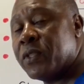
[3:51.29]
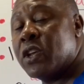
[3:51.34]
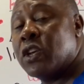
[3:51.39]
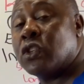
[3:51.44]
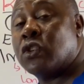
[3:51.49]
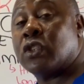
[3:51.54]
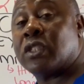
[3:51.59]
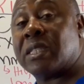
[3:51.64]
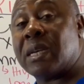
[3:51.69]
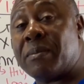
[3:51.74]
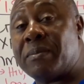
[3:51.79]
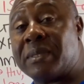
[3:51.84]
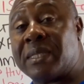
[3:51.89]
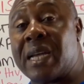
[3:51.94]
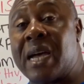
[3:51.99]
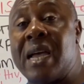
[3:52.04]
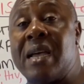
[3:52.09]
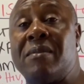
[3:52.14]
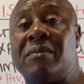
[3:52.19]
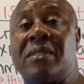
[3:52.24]
So
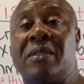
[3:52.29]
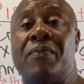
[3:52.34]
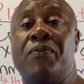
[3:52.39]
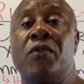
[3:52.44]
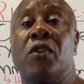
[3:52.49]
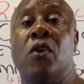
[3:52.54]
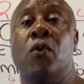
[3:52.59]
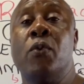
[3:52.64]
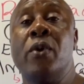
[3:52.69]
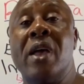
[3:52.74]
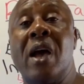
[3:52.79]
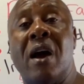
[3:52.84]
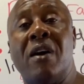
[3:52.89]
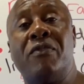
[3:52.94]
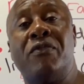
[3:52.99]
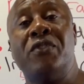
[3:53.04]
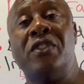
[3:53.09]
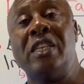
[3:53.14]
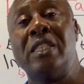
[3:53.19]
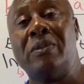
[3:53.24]
sometimes we
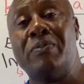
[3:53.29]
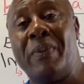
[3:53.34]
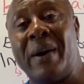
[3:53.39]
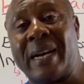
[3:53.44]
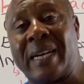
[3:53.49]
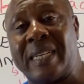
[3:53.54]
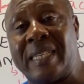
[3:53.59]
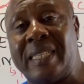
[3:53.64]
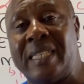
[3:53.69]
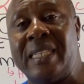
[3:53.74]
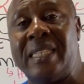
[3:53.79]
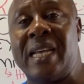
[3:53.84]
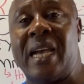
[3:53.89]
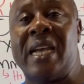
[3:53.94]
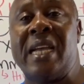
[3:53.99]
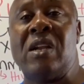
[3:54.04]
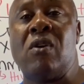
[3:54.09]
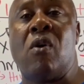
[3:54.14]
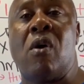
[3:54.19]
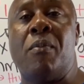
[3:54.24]
have this bacteria
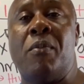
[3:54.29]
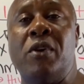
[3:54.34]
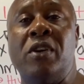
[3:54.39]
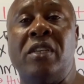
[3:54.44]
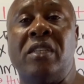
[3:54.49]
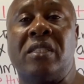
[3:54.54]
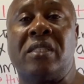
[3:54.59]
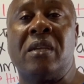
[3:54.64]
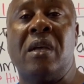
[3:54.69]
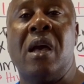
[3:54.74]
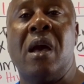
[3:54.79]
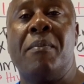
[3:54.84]
in our bodies,